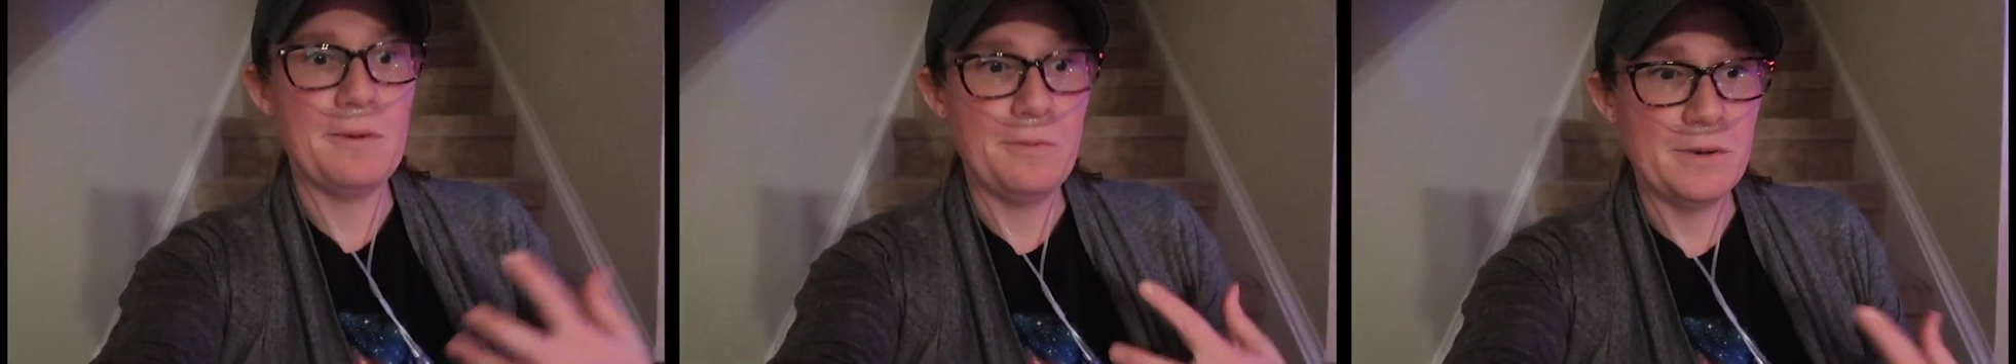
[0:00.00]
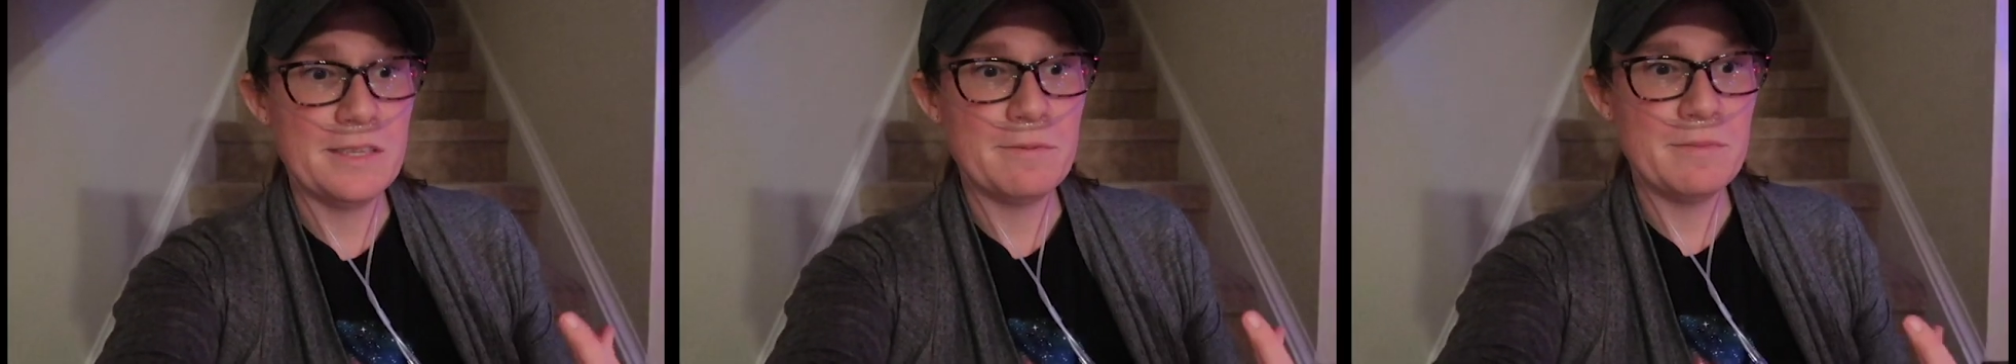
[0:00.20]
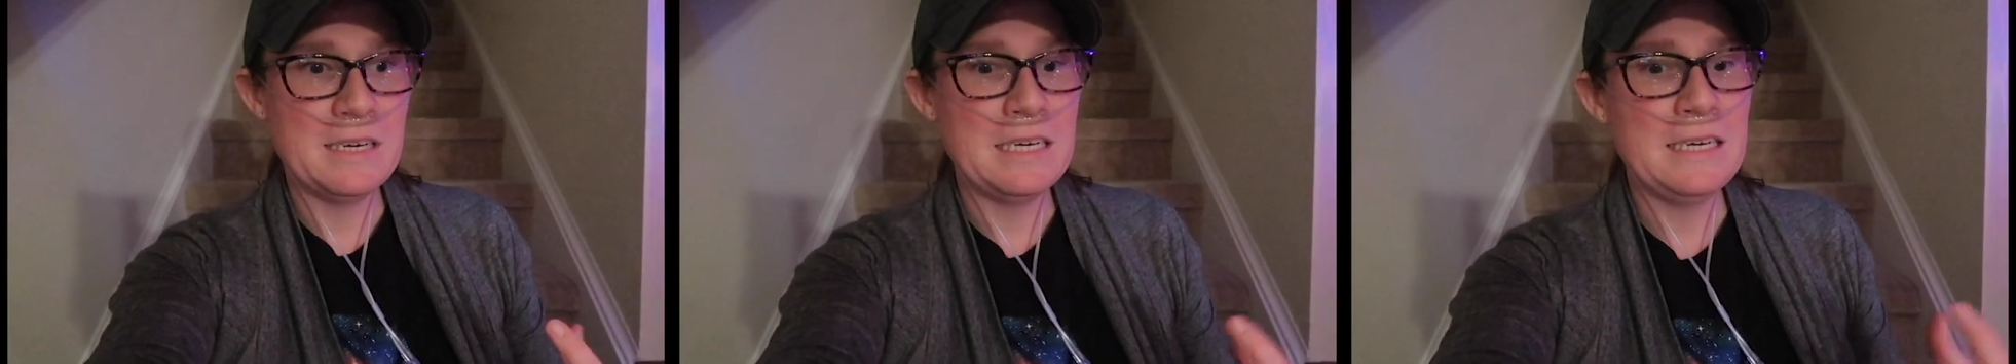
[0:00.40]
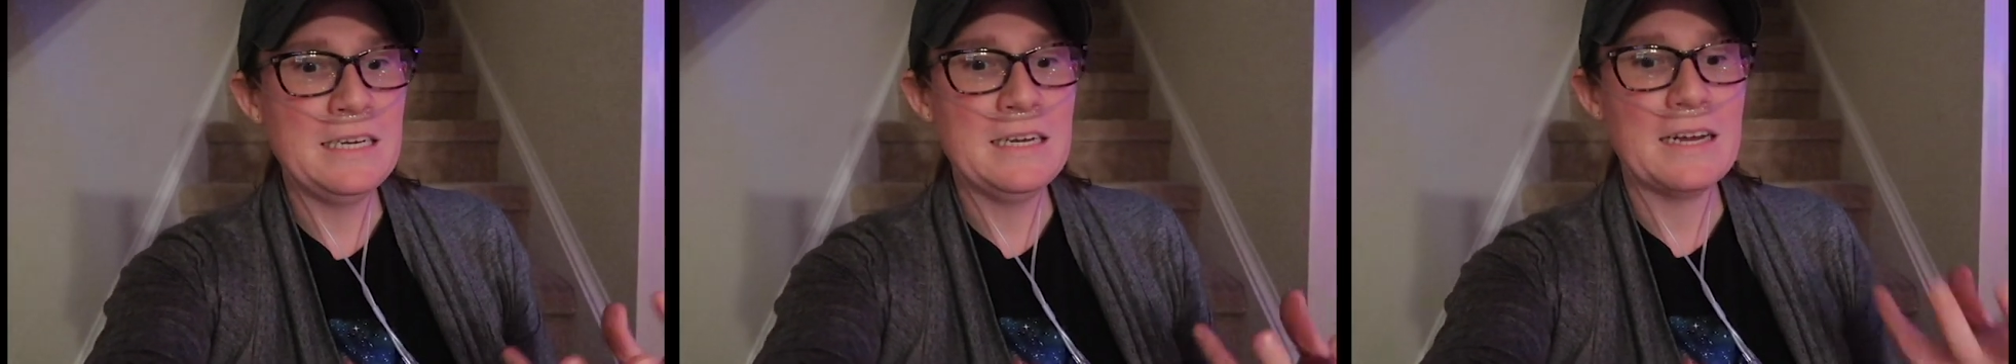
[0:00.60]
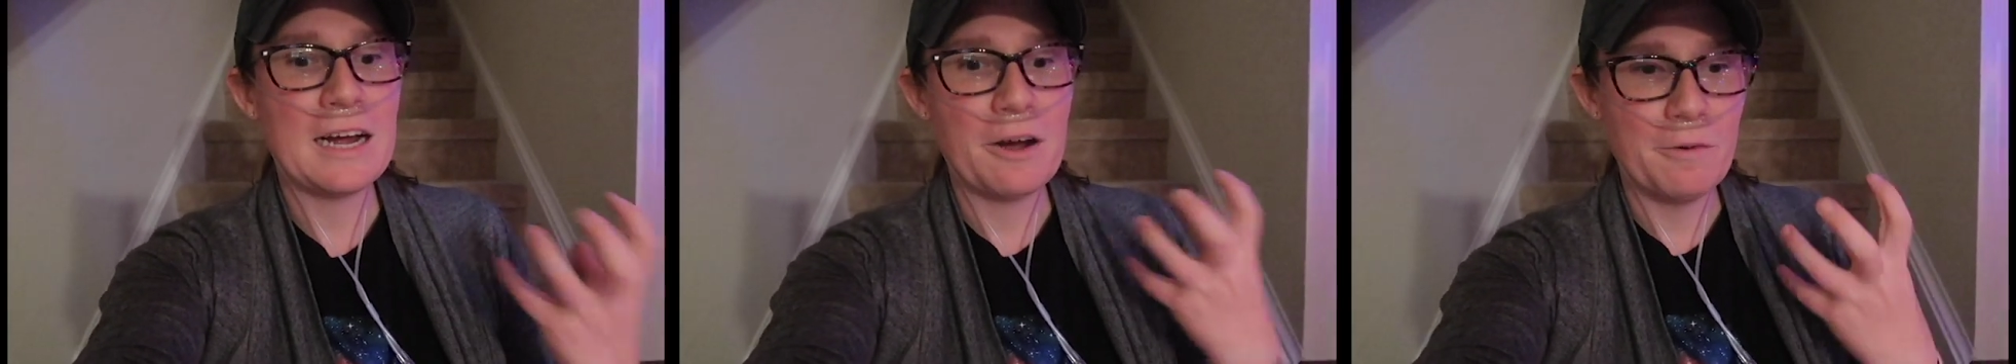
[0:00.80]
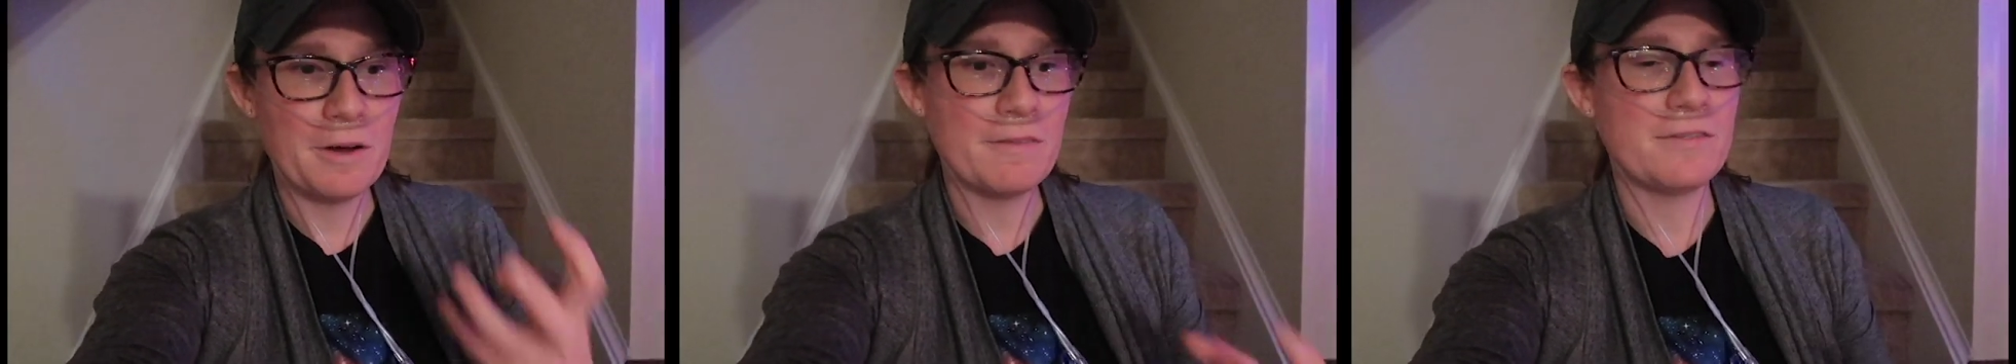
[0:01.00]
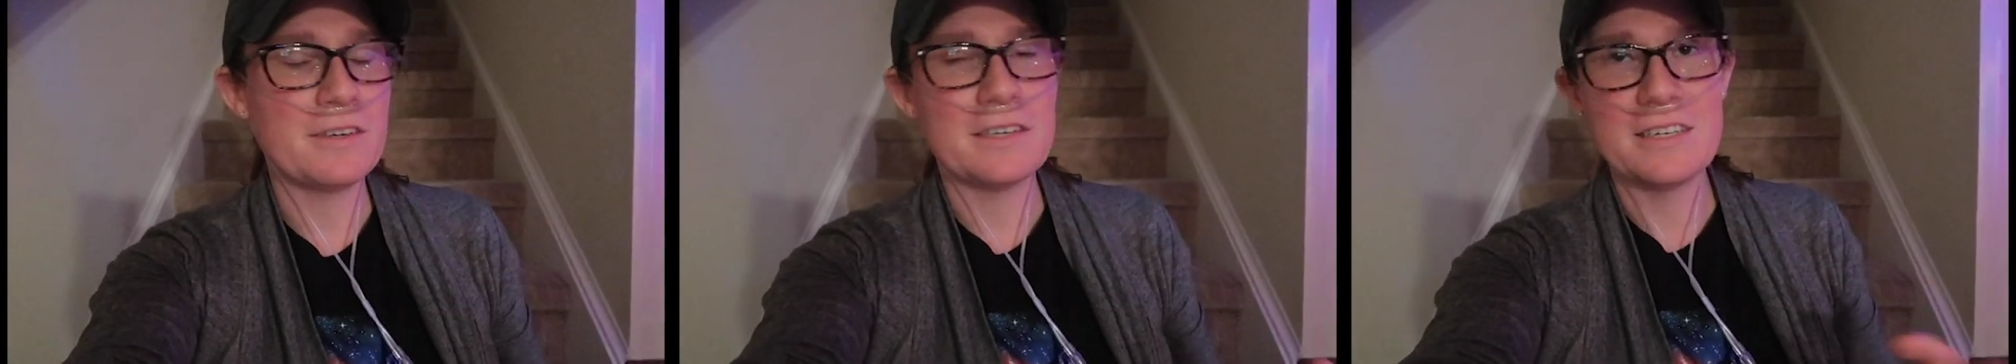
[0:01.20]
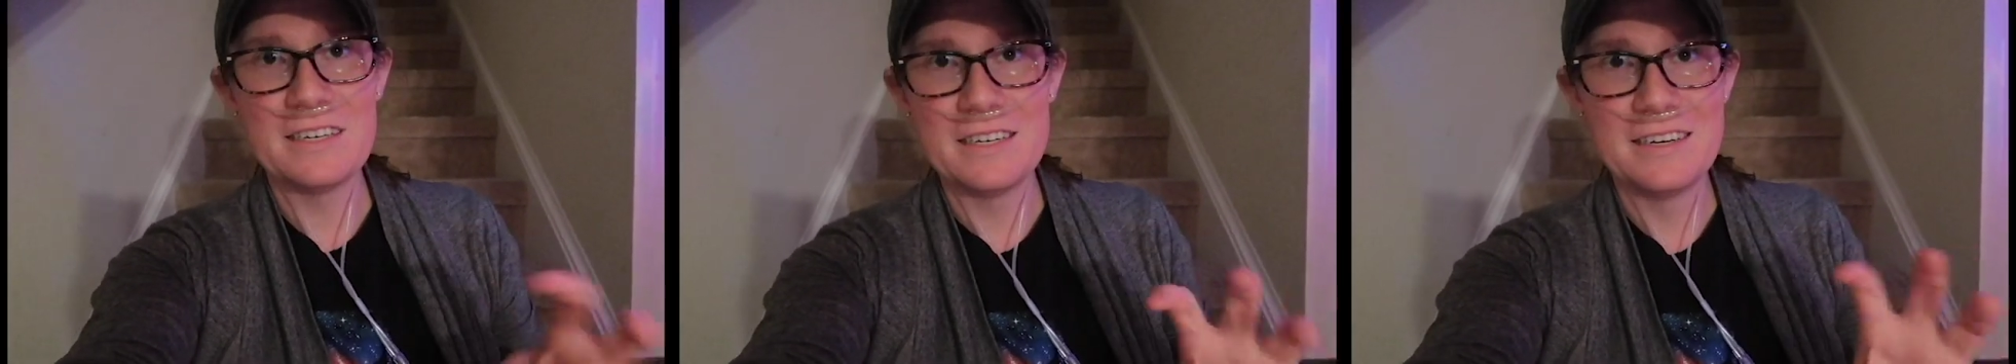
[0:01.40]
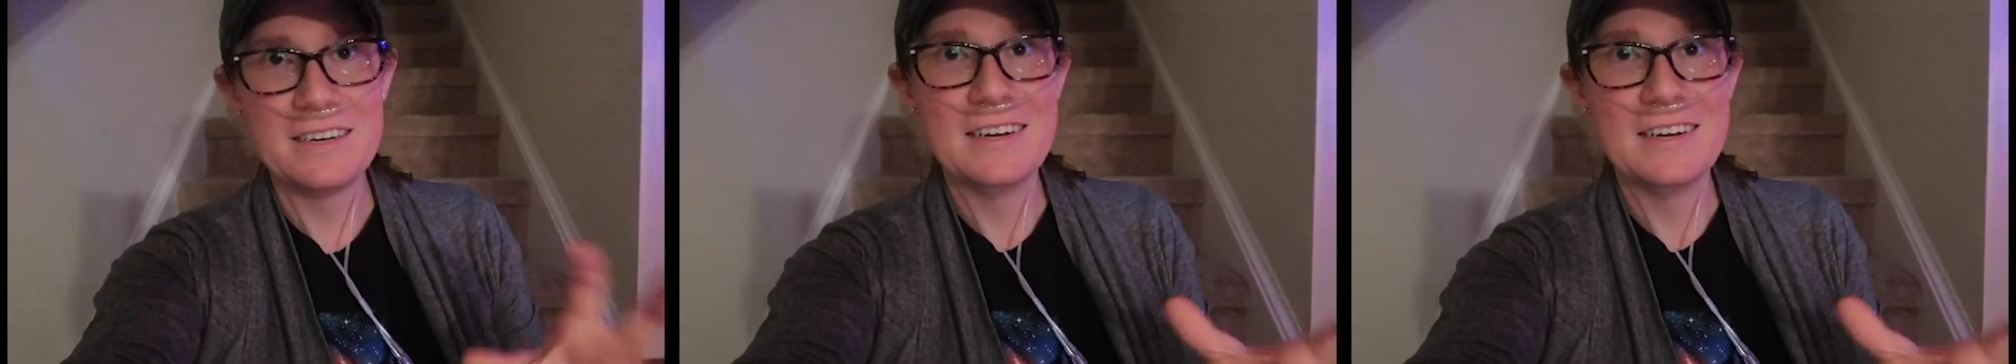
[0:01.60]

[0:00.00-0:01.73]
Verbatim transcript: with me. However,